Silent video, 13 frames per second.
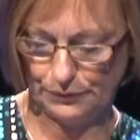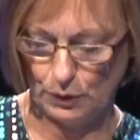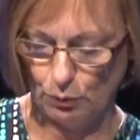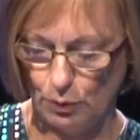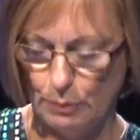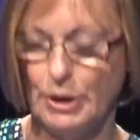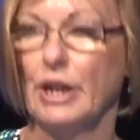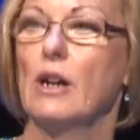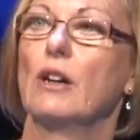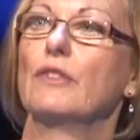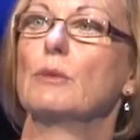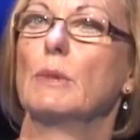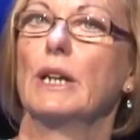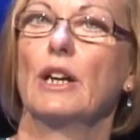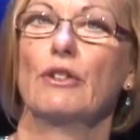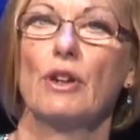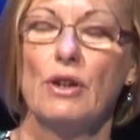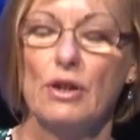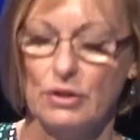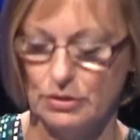Woman after my own
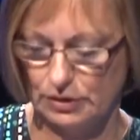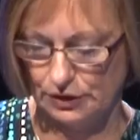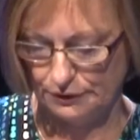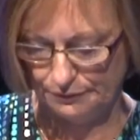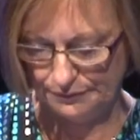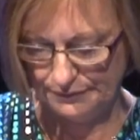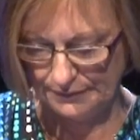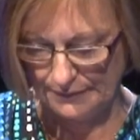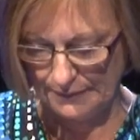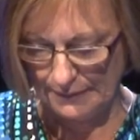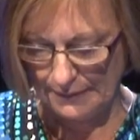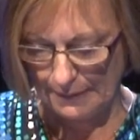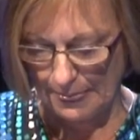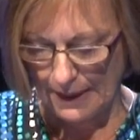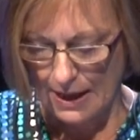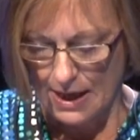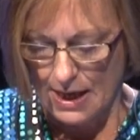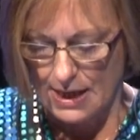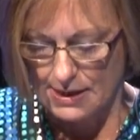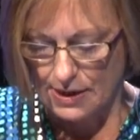heart.
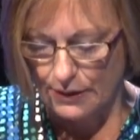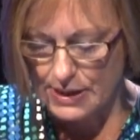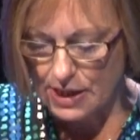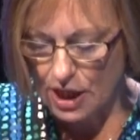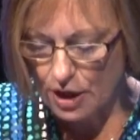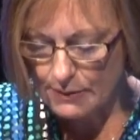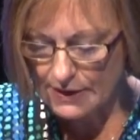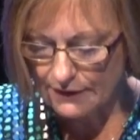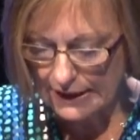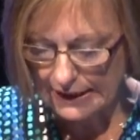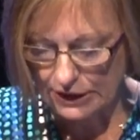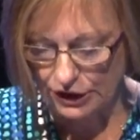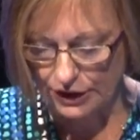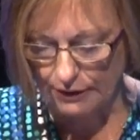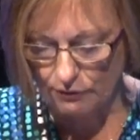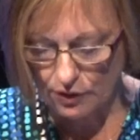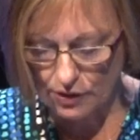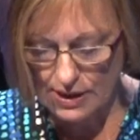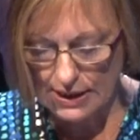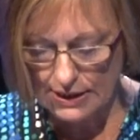So in terms of leadership,
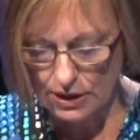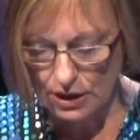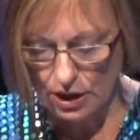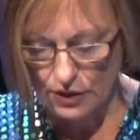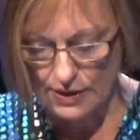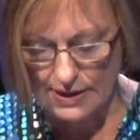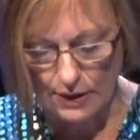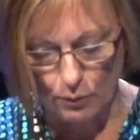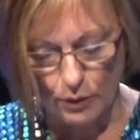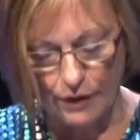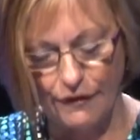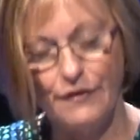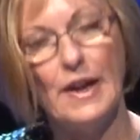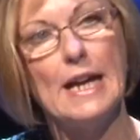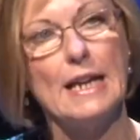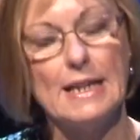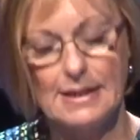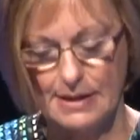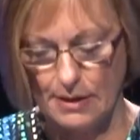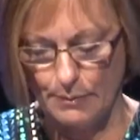Rosalind and Lucy were
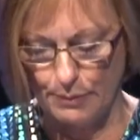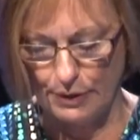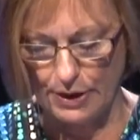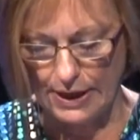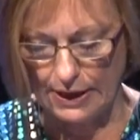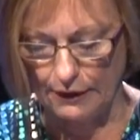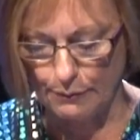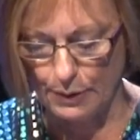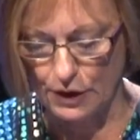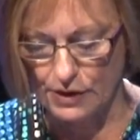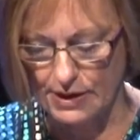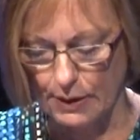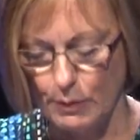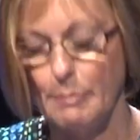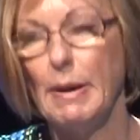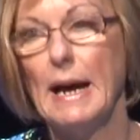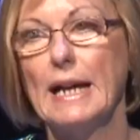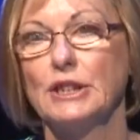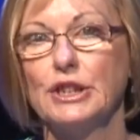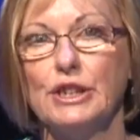fearless and brave because they were
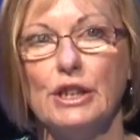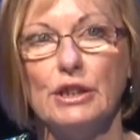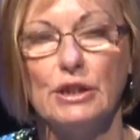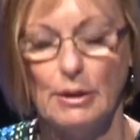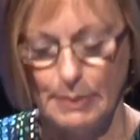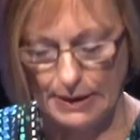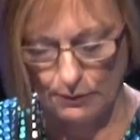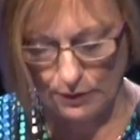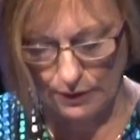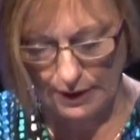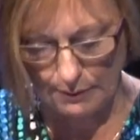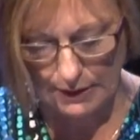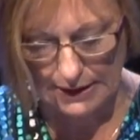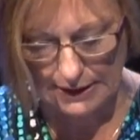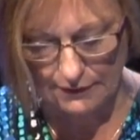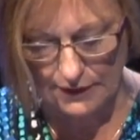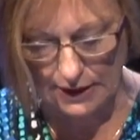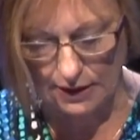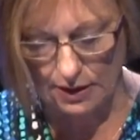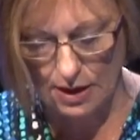passionate about what they
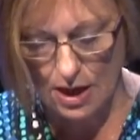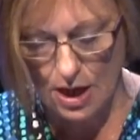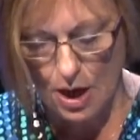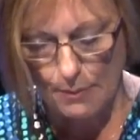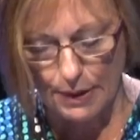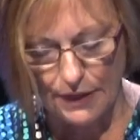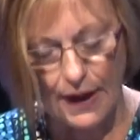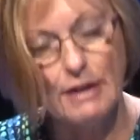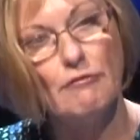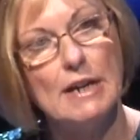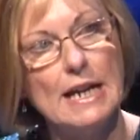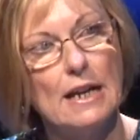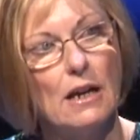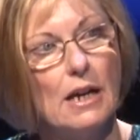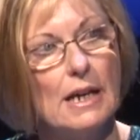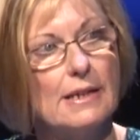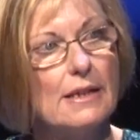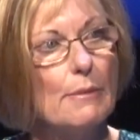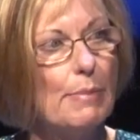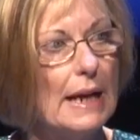believed in. But they
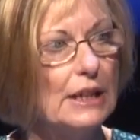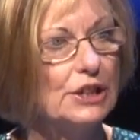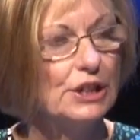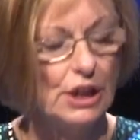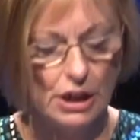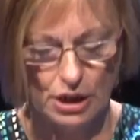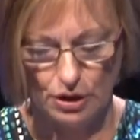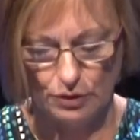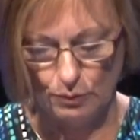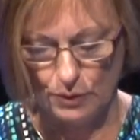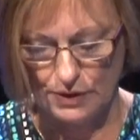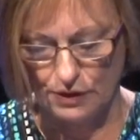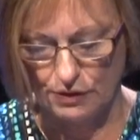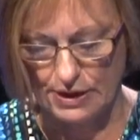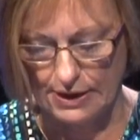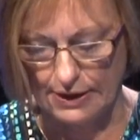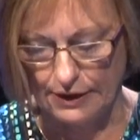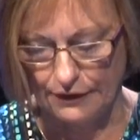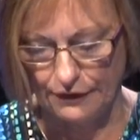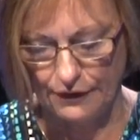realised that passion alone was not
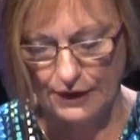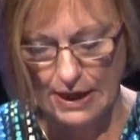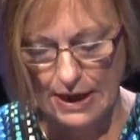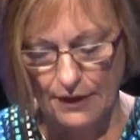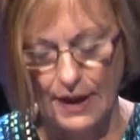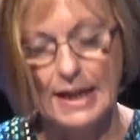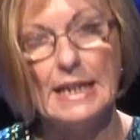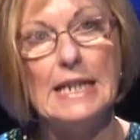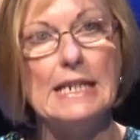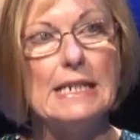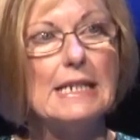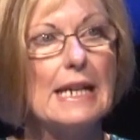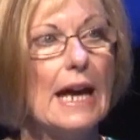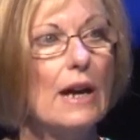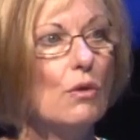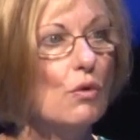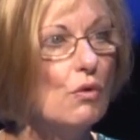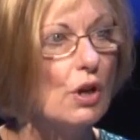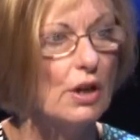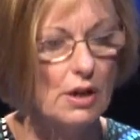enough. They needed to get
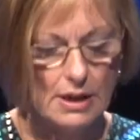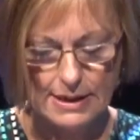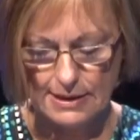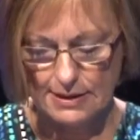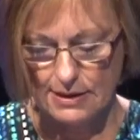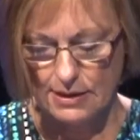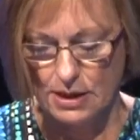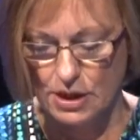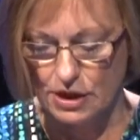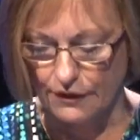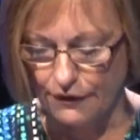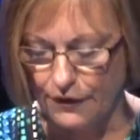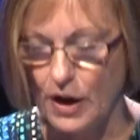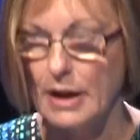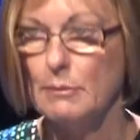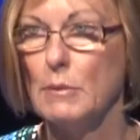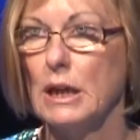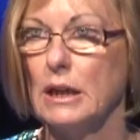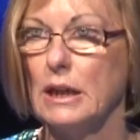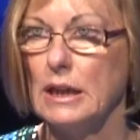organised, to find
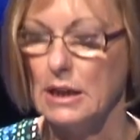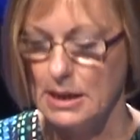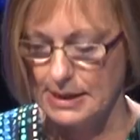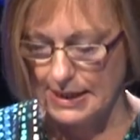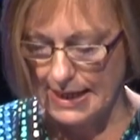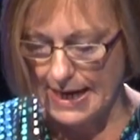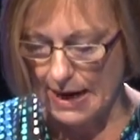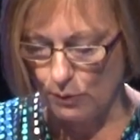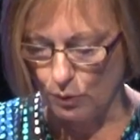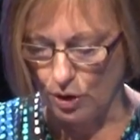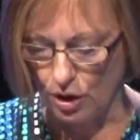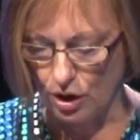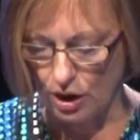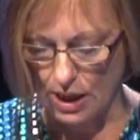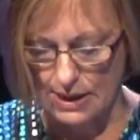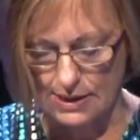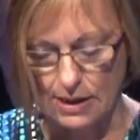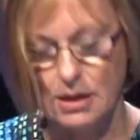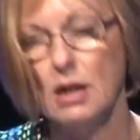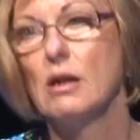money, to network, and
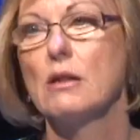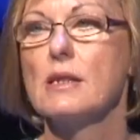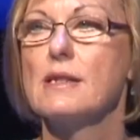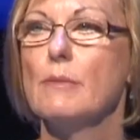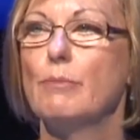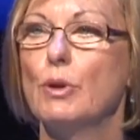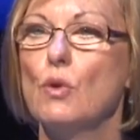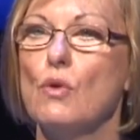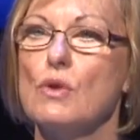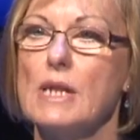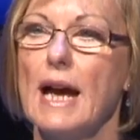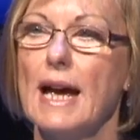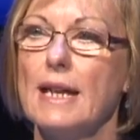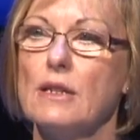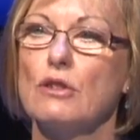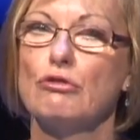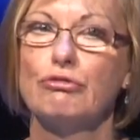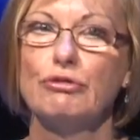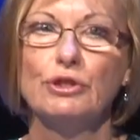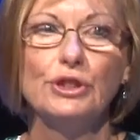to garner support and,
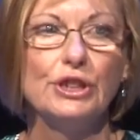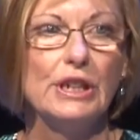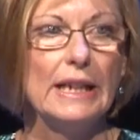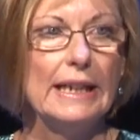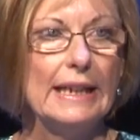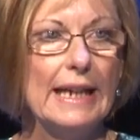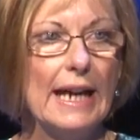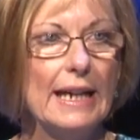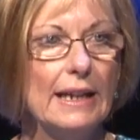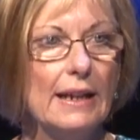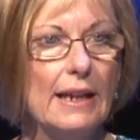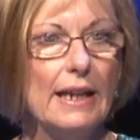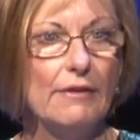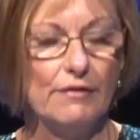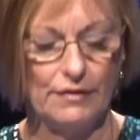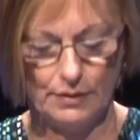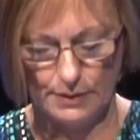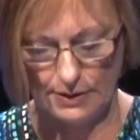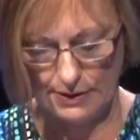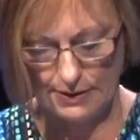crucially, gain
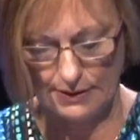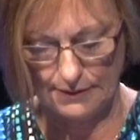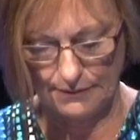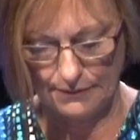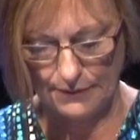influence.